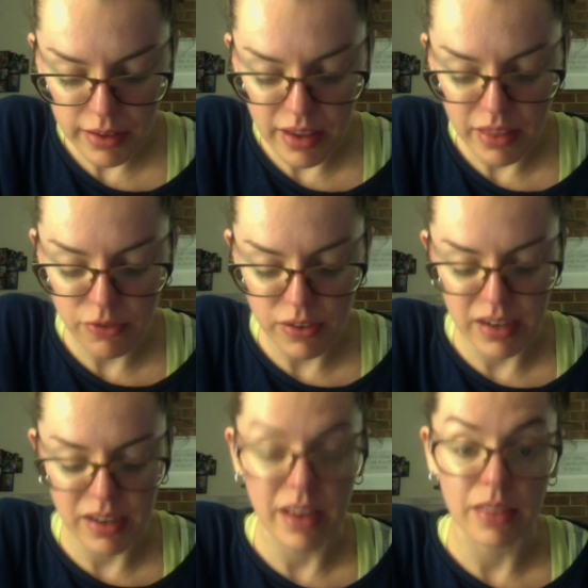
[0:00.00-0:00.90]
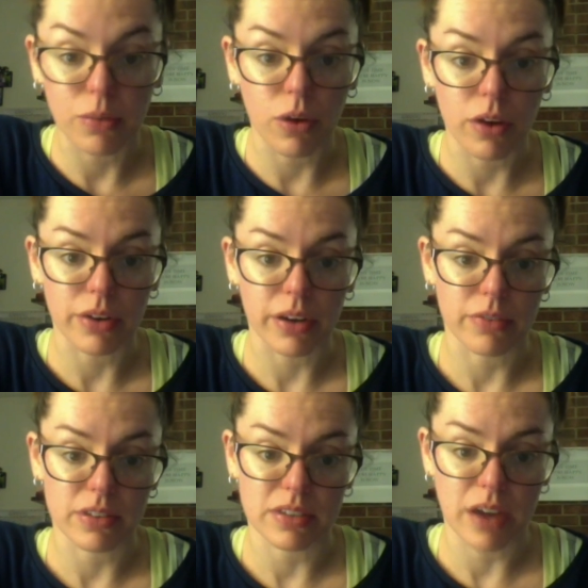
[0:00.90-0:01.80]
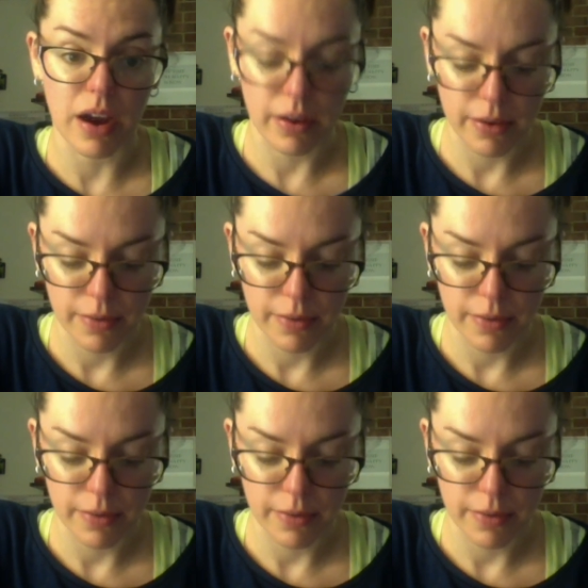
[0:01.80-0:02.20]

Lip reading: and the feeding and the watering of the stock.